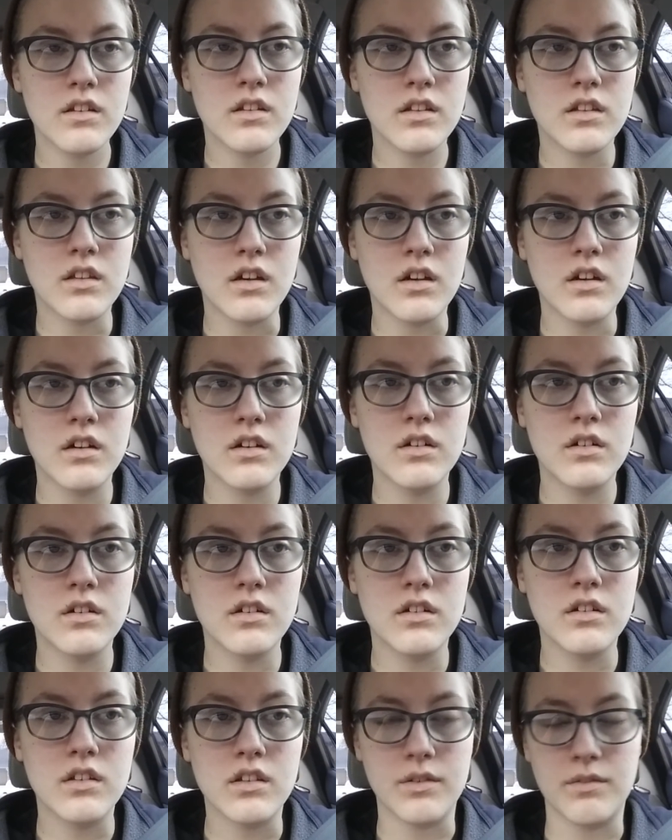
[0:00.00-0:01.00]

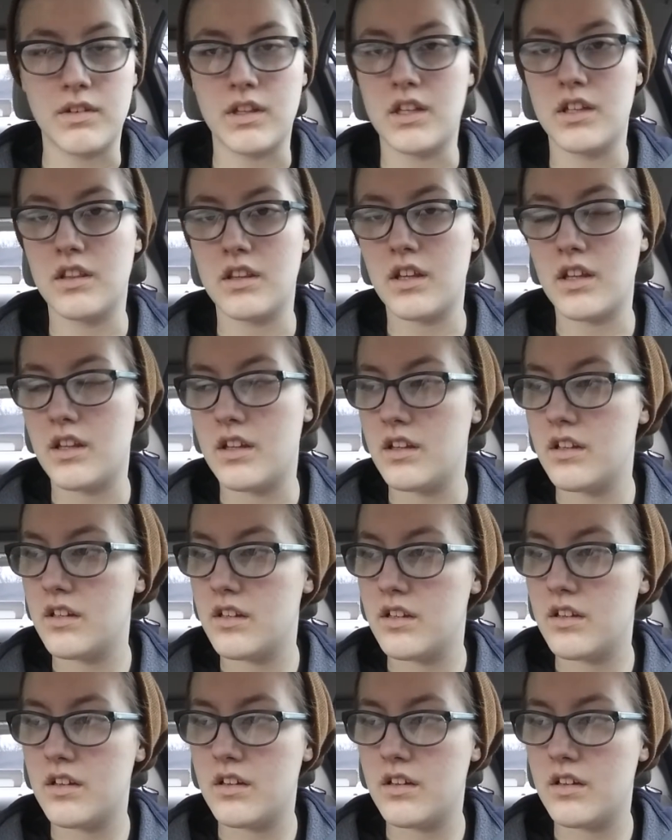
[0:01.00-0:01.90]
So something that